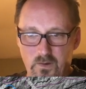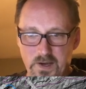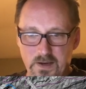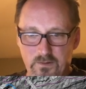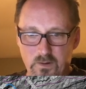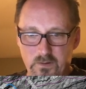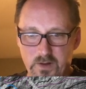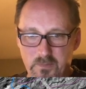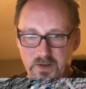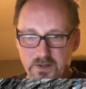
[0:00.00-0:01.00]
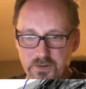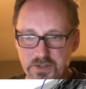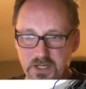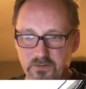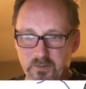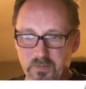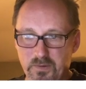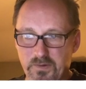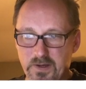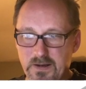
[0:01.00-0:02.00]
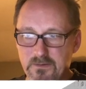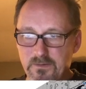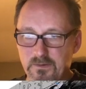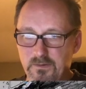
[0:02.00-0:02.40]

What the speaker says: Okay, so I've got my hill shading for both sides.